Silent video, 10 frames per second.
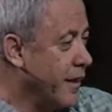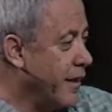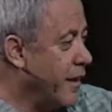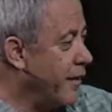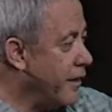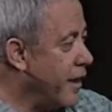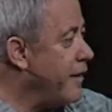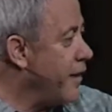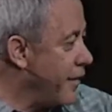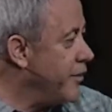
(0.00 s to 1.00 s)
And I,
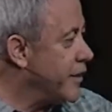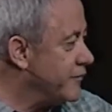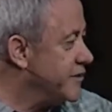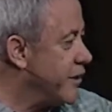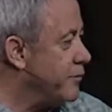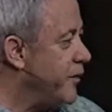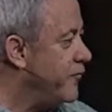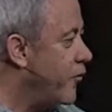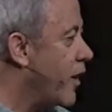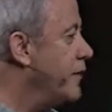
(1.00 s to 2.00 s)
I, I, think I've shared
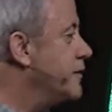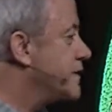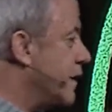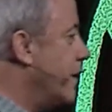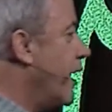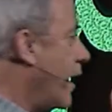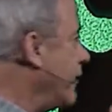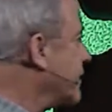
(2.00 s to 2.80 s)
before, I used, to, I